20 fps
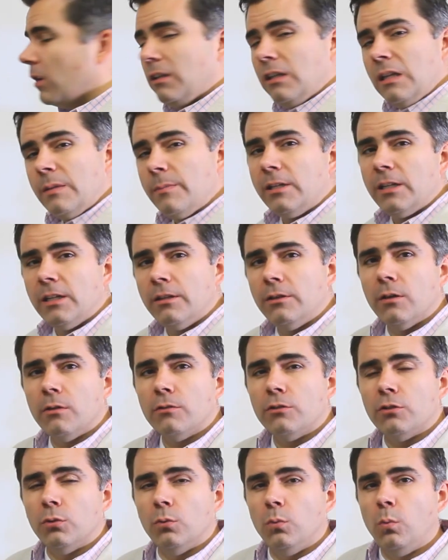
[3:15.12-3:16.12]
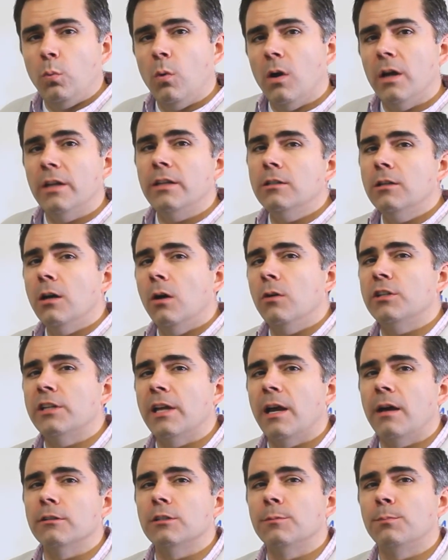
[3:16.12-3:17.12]
limited though to one coach
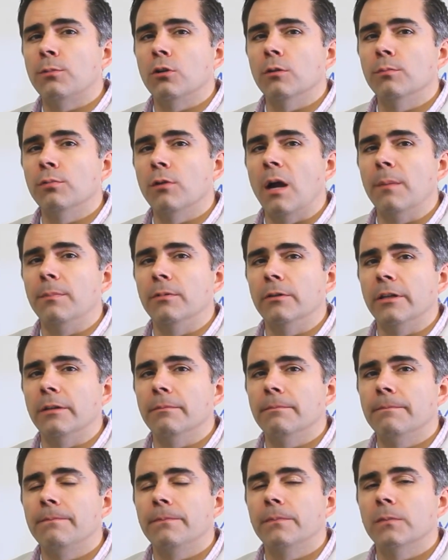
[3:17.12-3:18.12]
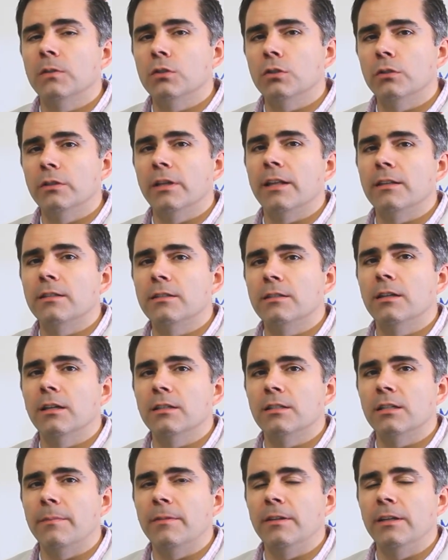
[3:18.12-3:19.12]
house per property. So that's
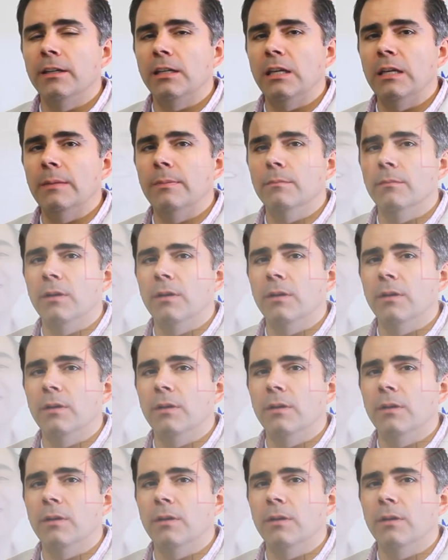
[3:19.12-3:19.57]
something to keep in